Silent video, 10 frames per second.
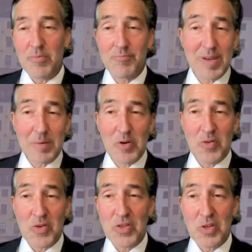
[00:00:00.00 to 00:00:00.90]
big
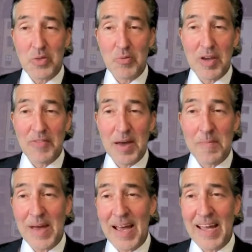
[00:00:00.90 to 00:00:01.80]
movers, the 3 of
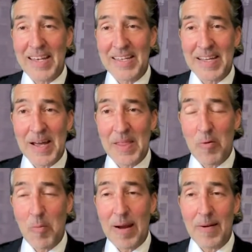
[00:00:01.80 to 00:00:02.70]
them, and they
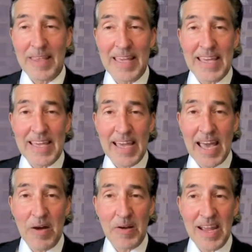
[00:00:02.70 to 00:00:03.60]
were barely eking
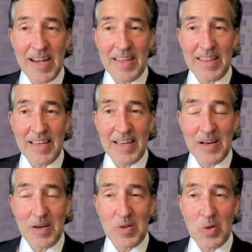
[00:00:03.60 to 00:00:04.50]
out
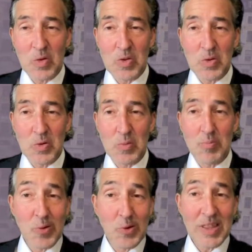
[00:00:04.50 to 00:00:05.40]
anything close to
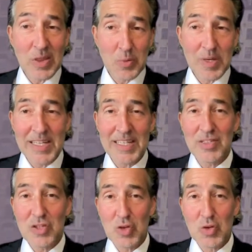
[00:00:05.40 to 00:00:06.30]
0.3
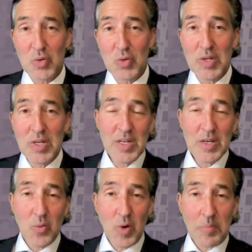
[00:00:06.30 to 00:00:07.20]
to
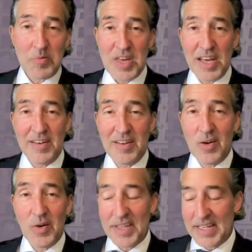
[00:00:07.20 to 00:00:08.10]
1%
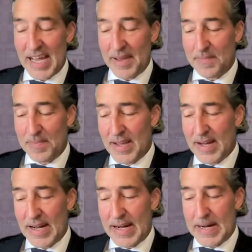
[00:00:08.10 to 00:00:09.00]
on the day.
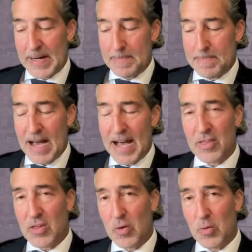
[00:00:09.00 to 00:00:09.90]
And
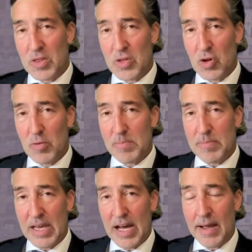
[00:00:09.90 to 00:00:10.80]
so with the German
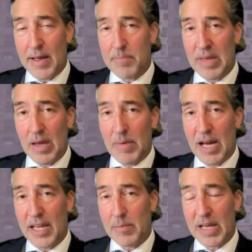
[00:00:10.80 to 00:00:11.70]

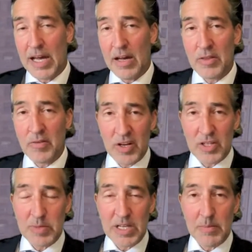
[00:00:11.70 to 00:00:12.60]
PMI coming out, the
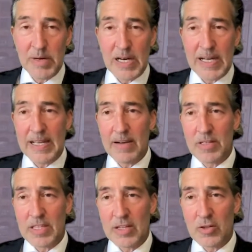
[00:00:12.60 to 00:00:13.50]
French PMI,
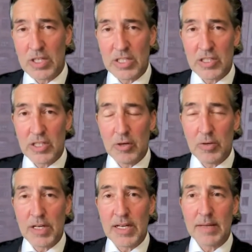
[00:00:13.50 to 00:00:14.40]
everything looking
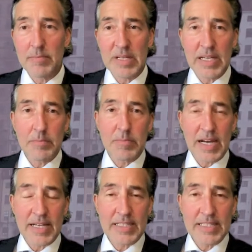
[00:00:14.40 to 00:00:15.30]
slower and being
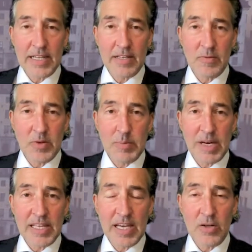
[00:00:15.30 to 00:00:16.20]
impacted negatively by
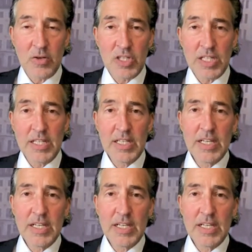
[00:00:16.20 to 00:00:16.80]
the energy.